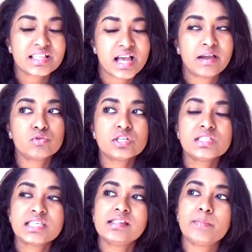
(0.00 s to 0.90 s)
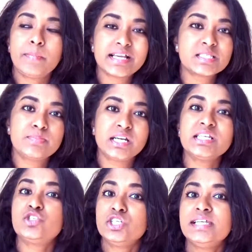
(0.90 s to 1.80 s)
I wouldn't say the best but
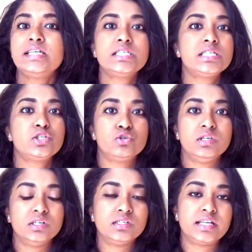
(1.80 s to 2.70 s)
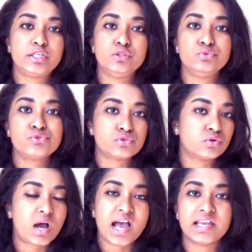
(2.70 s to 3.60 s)
it's really easy to learn and use
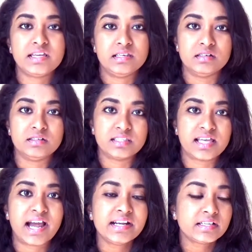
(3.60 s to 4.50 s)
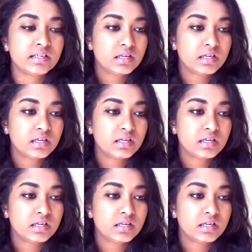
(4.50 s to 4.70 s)
so I learned that